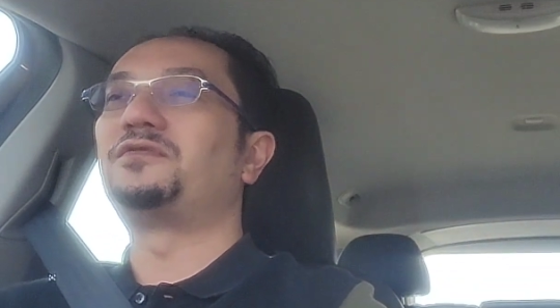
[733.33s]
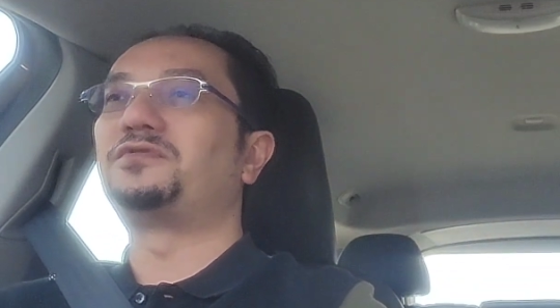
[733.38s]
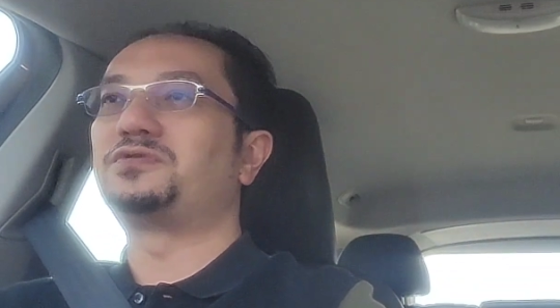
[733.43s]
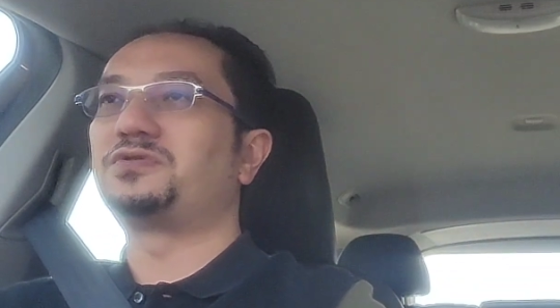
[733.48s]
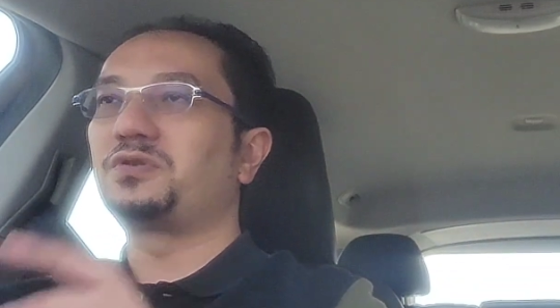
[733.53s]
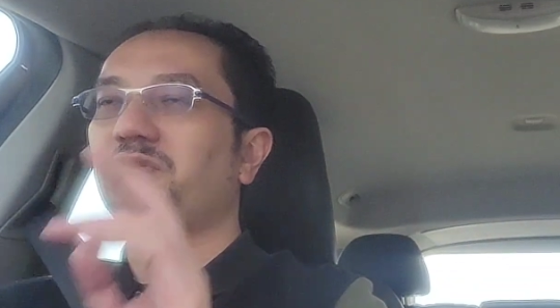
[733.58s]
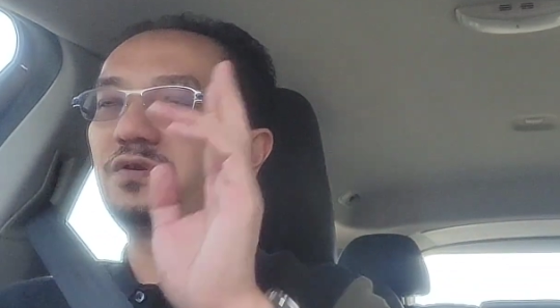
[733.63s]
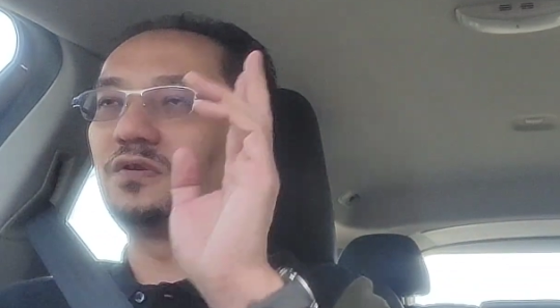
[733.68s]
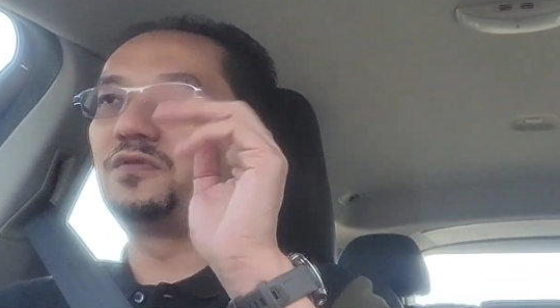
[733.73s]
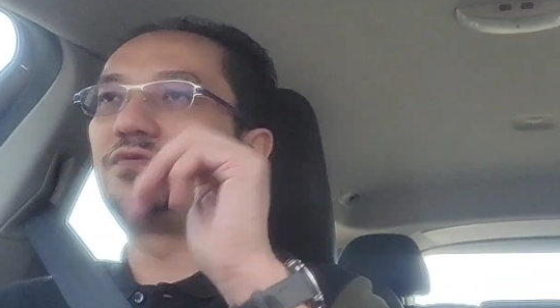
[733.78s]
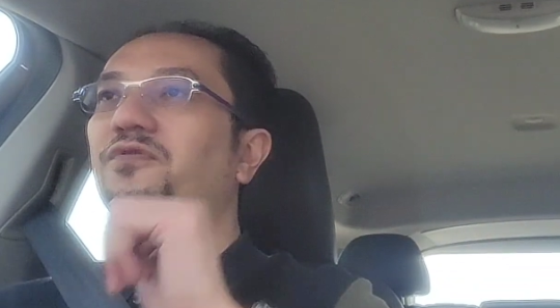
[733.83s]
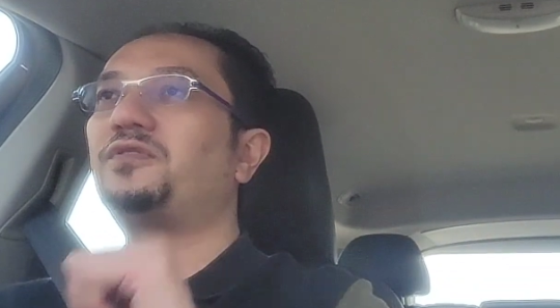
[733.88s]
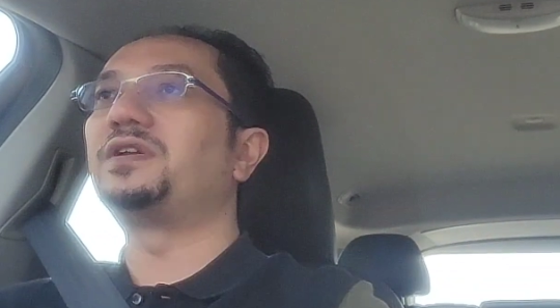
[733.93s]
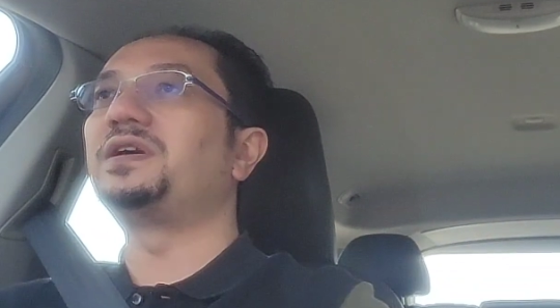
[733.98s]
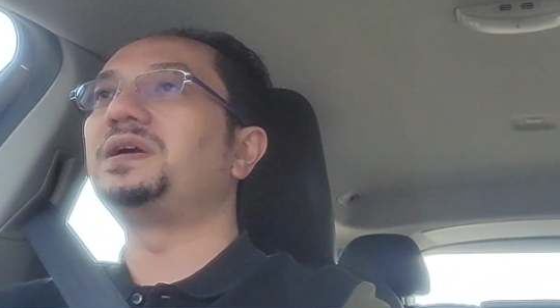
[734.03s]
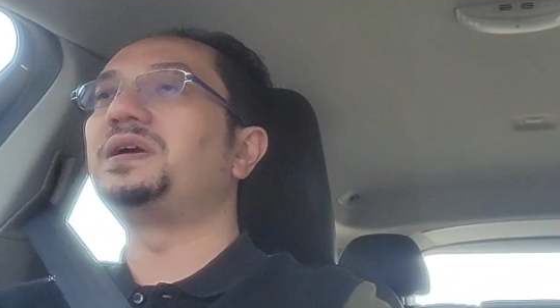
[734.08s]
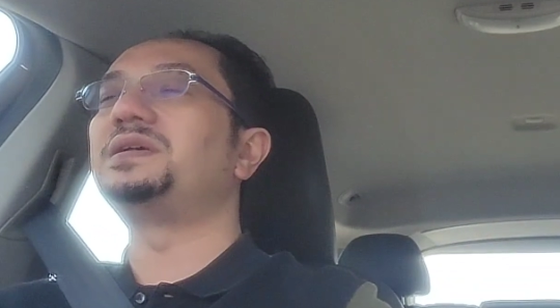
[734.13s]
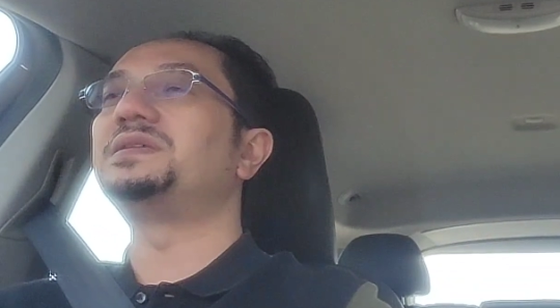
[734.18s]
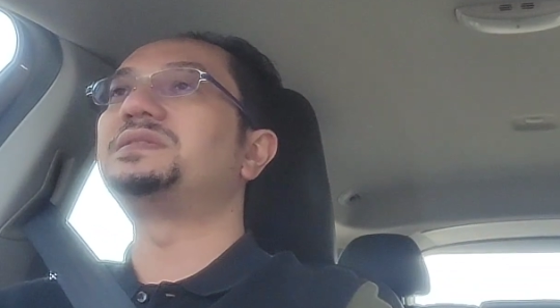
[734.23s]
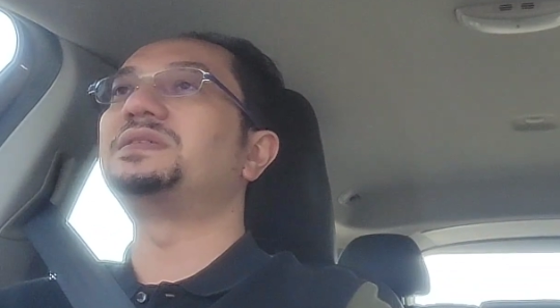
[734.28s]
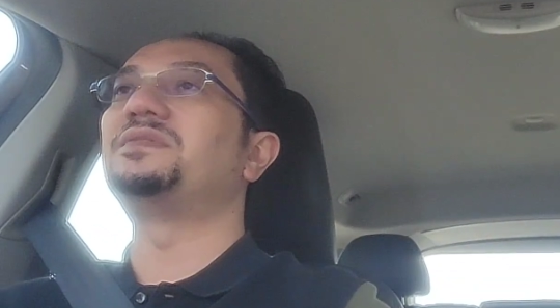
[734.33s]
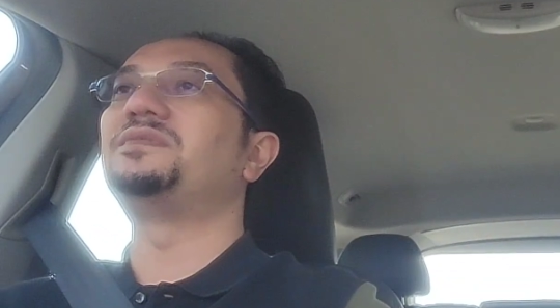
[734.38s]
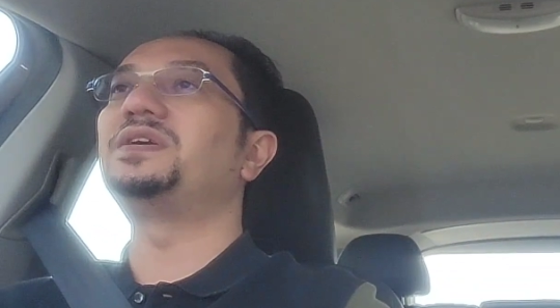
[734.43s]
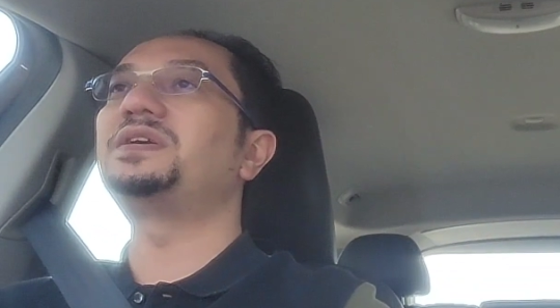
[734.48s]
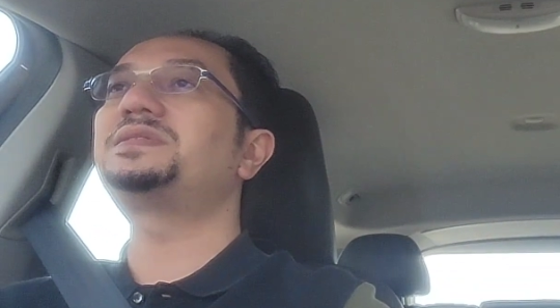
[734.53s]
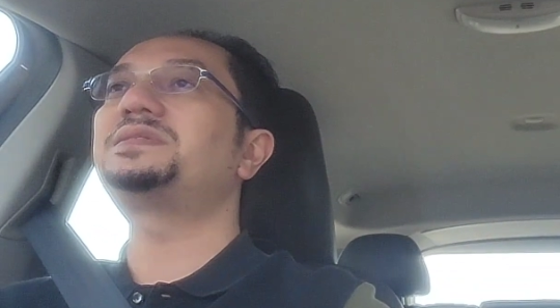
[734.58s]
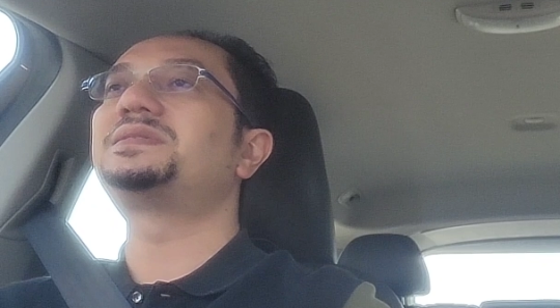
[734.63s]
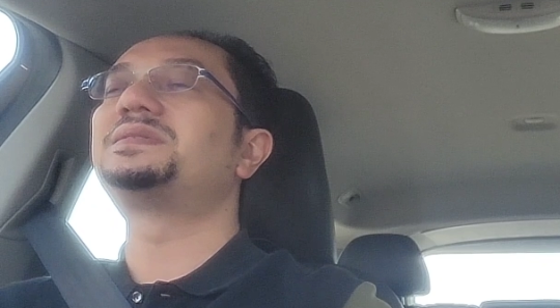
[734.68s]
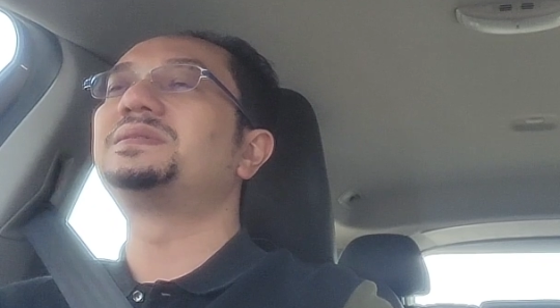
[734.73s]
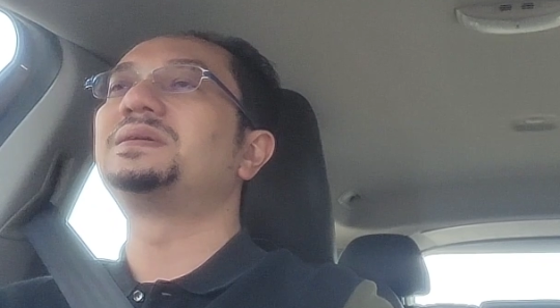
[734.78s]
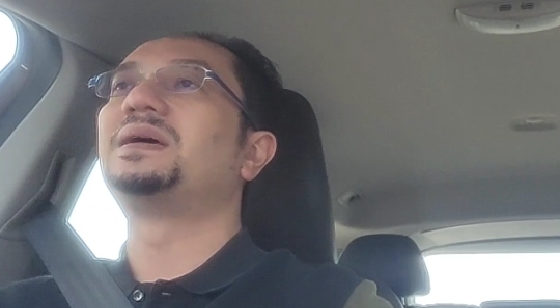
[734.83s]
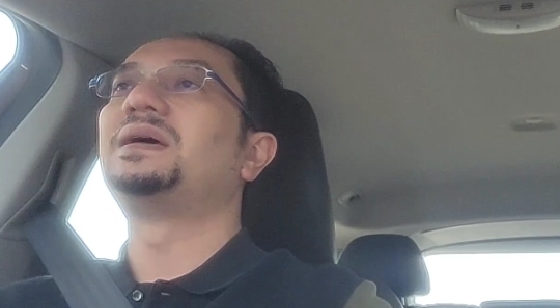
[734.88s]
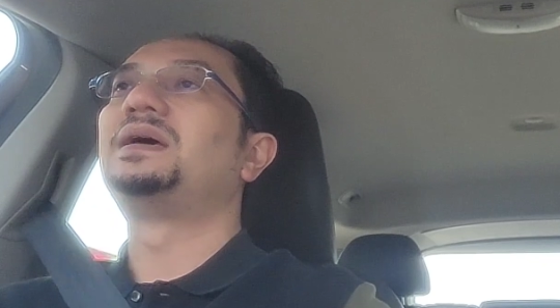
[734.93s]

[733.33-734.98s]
so-called free service.